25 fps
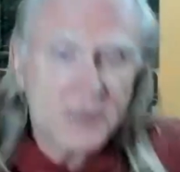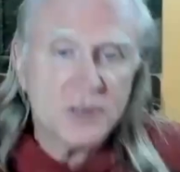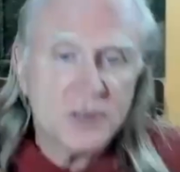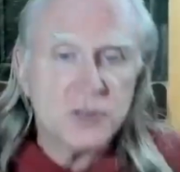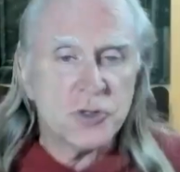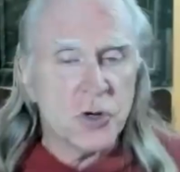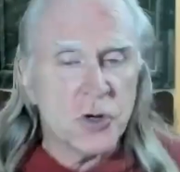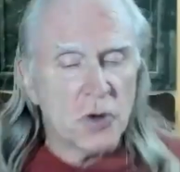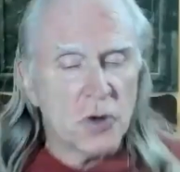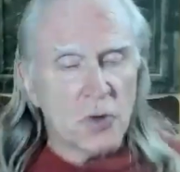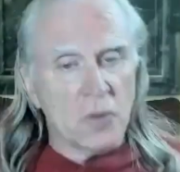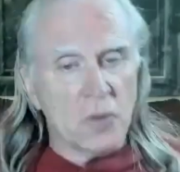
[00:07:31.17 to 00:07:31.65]

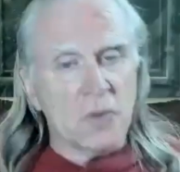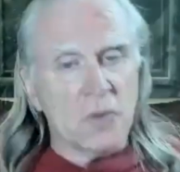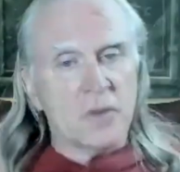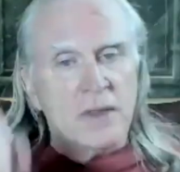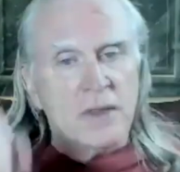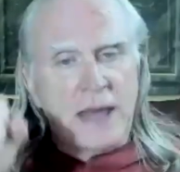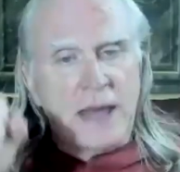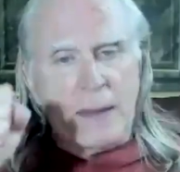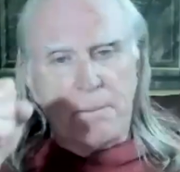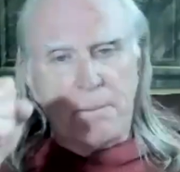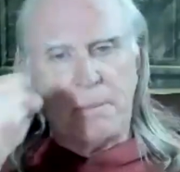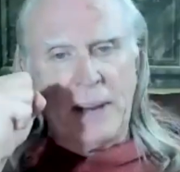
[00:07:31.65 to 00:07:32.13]
So
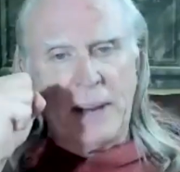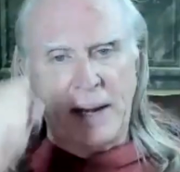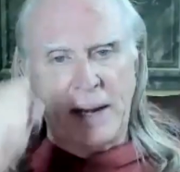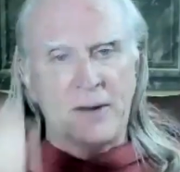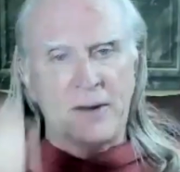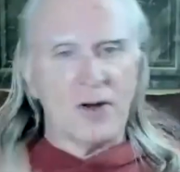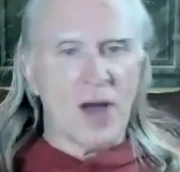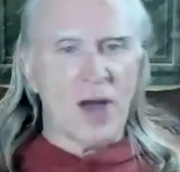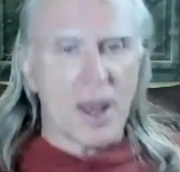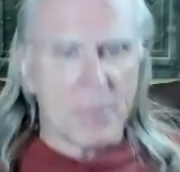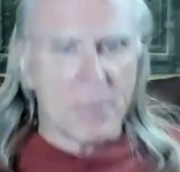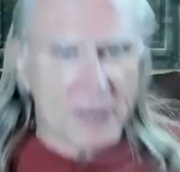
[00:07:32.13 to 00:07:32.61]
that big
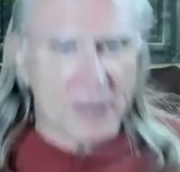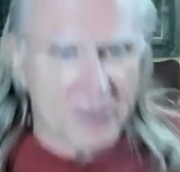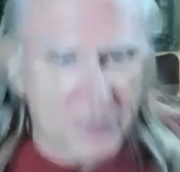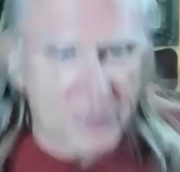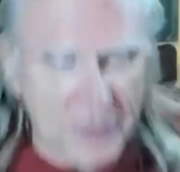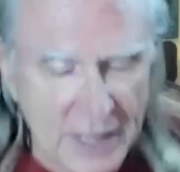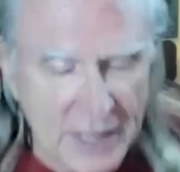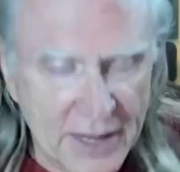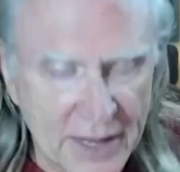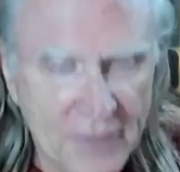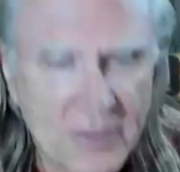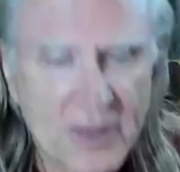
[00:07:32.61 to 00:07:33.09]
knobby
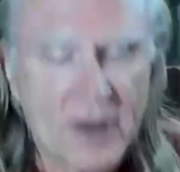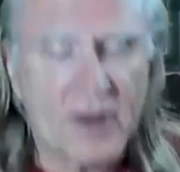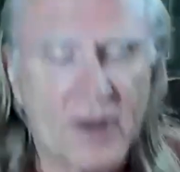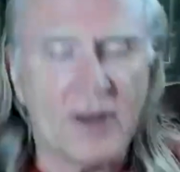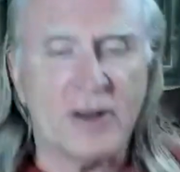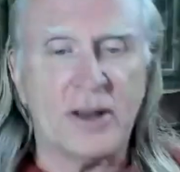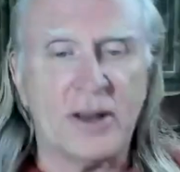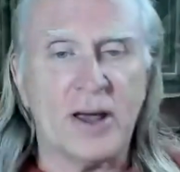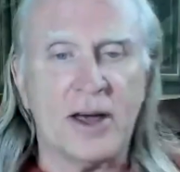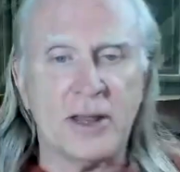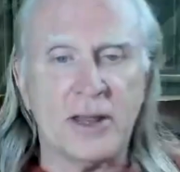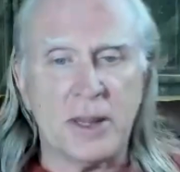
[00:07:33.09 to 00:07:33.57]
thing there
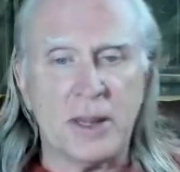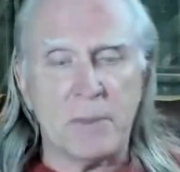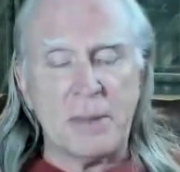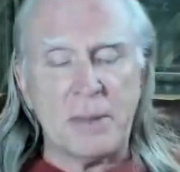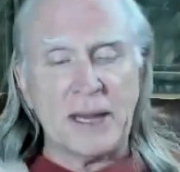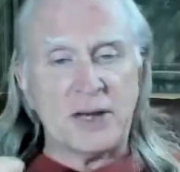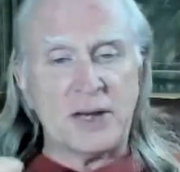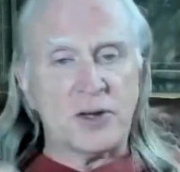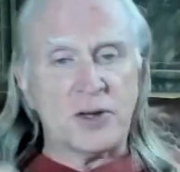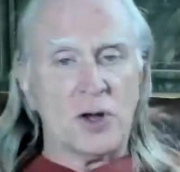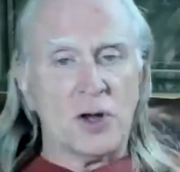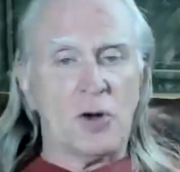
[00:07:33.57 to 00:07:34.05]
on, on the
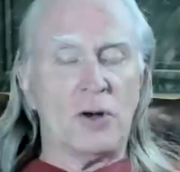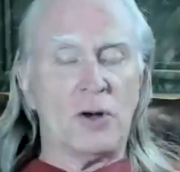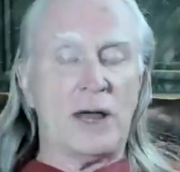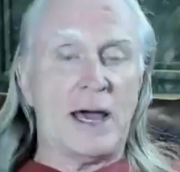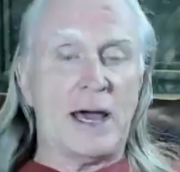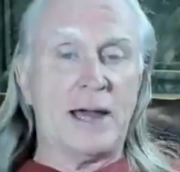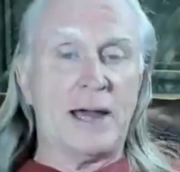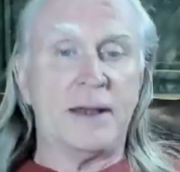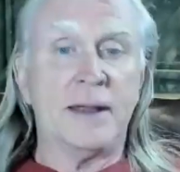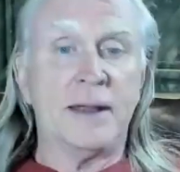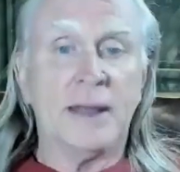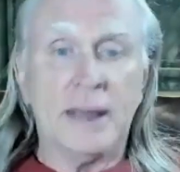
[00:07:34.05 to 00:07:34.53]
big toe
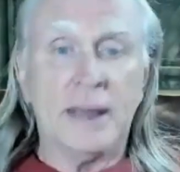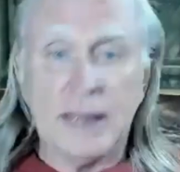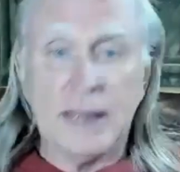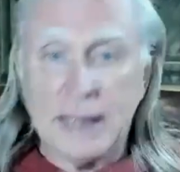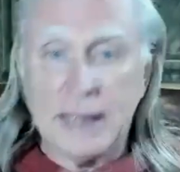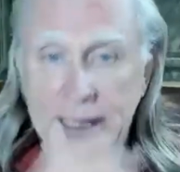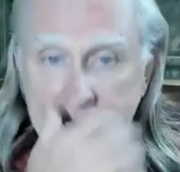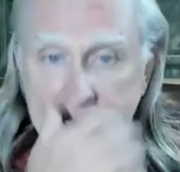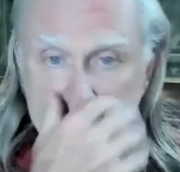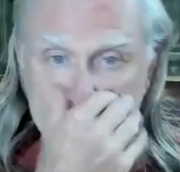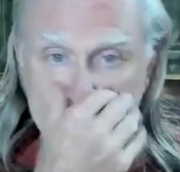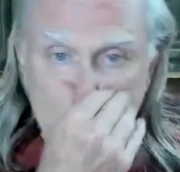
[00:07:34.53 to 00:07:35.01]
line
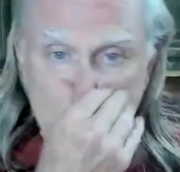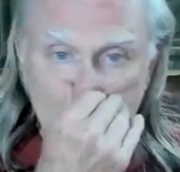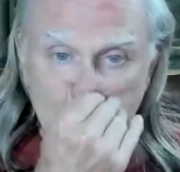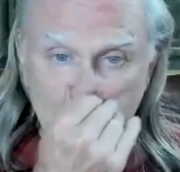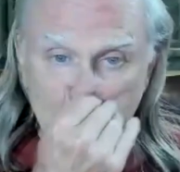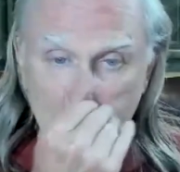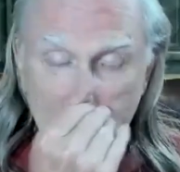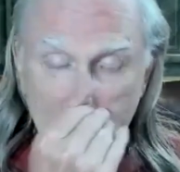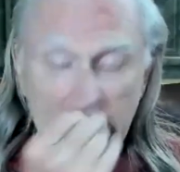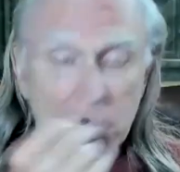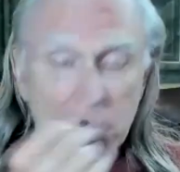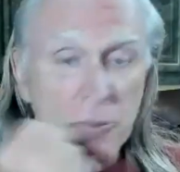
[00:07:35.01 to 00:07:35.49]
is
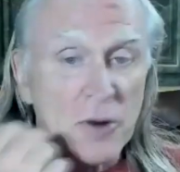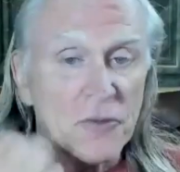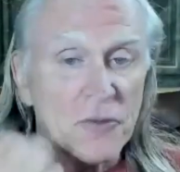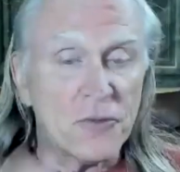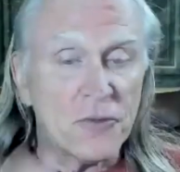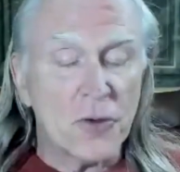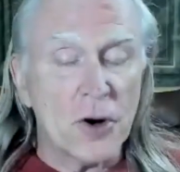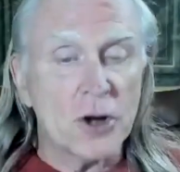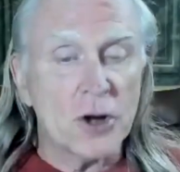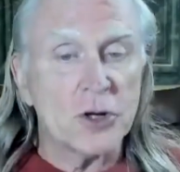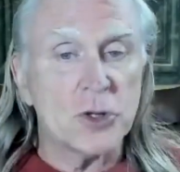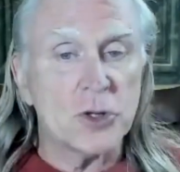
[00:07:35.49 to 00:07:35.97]
what I'm
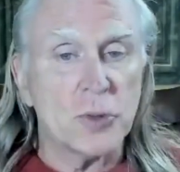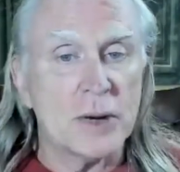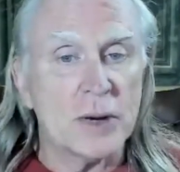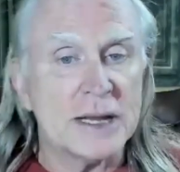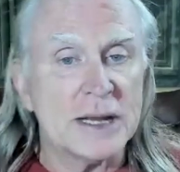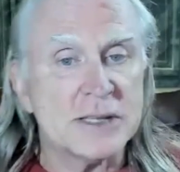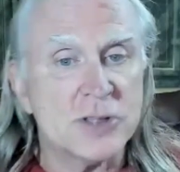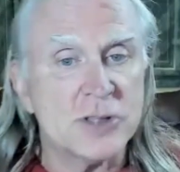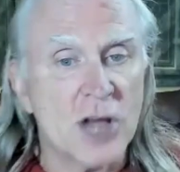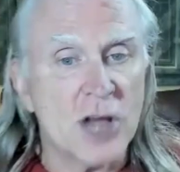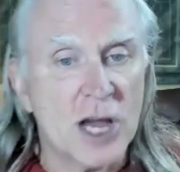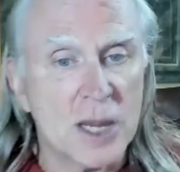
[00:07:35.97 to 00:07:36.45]
referring to when
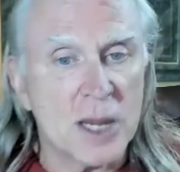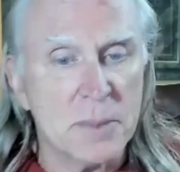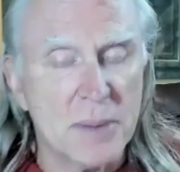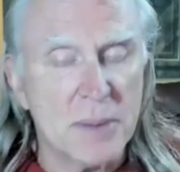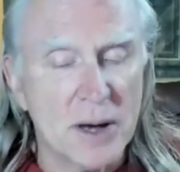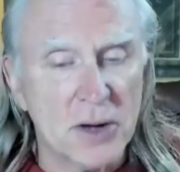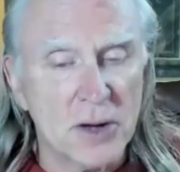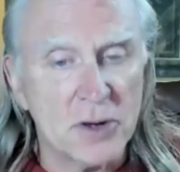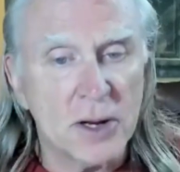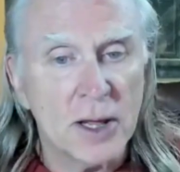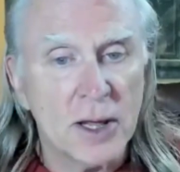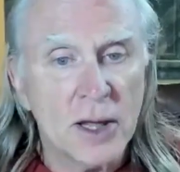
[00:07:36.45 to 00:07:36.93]
I talk
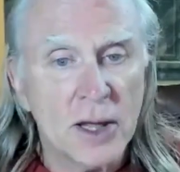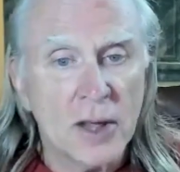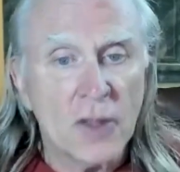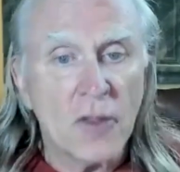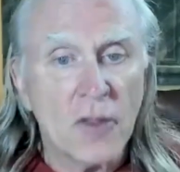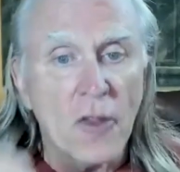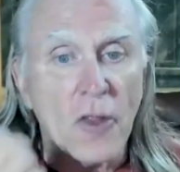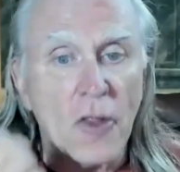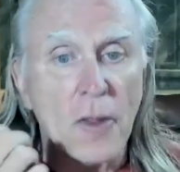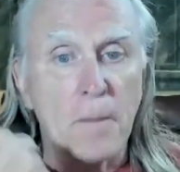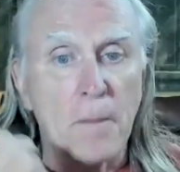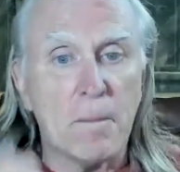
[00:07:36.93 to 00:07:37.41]
about
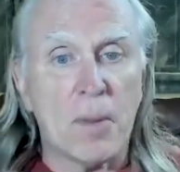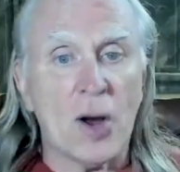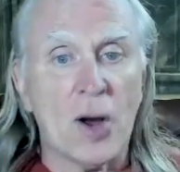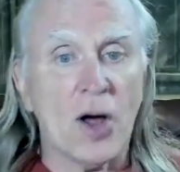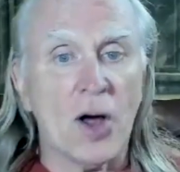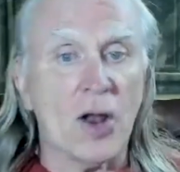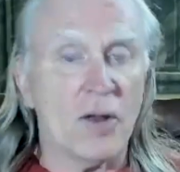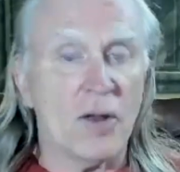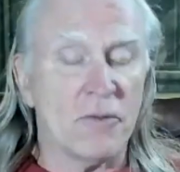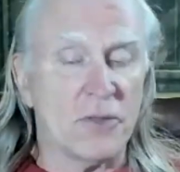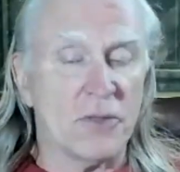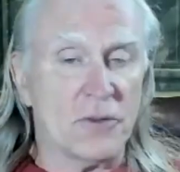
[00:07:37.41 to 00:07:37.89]
the
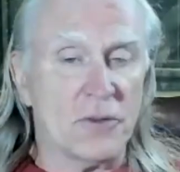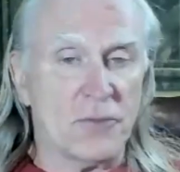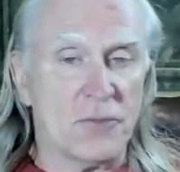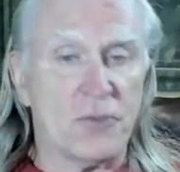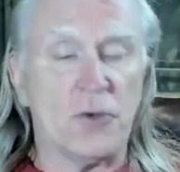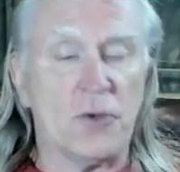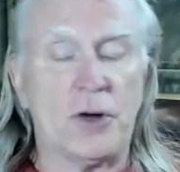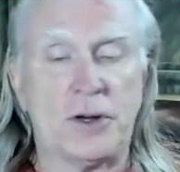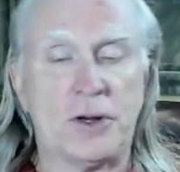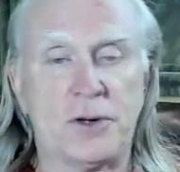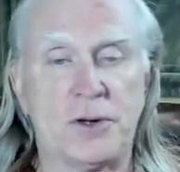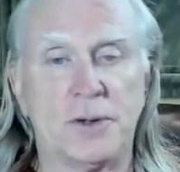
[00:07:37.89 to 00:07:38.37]
ball of the
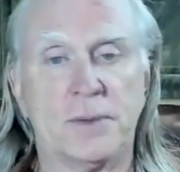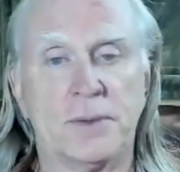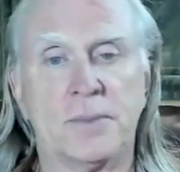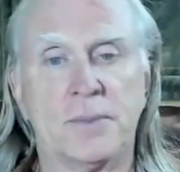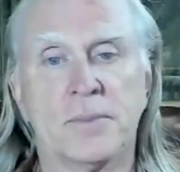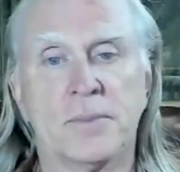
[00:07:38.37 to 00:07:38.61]
foot.